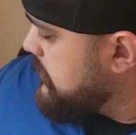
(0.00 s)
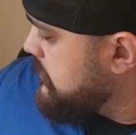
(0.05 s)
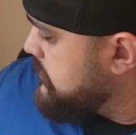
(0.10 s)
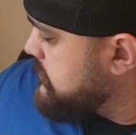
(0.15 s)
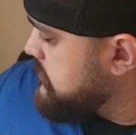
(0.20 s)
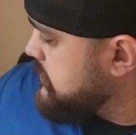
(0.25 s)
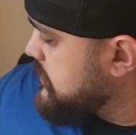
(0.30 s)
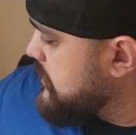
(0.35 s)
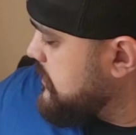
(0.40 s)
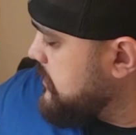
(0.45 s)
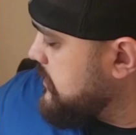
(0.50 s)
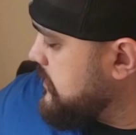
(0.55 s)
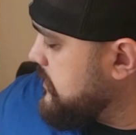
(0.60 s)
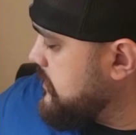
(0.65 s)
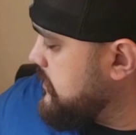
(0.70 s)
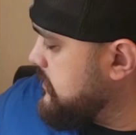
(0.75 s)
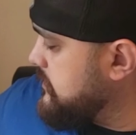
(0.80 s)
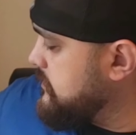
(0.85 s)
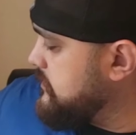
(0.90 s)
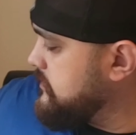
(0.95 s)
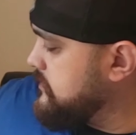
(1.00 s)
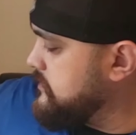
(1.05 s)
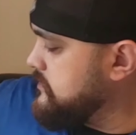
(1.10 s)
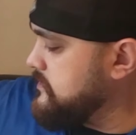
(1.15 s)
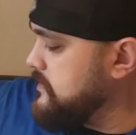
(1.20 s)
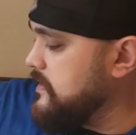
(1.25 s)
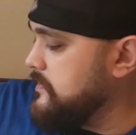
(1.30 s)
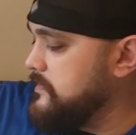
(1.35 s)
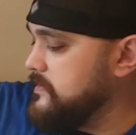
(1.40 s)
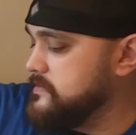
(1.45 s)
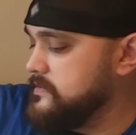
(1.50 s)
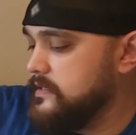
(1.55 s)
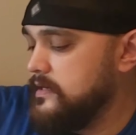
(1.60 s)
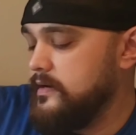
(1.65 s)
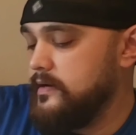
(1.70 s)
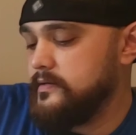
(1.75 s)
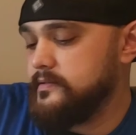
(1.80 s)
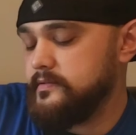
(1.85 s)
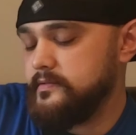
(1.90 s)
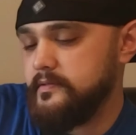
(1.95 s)
It's not much
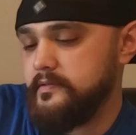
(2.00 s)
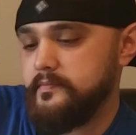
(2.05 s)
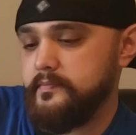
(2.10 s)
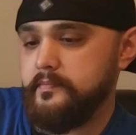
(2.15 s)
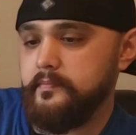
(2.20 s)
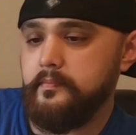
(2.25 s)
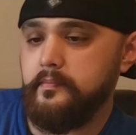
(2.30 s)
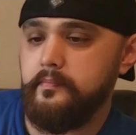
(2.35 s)
character.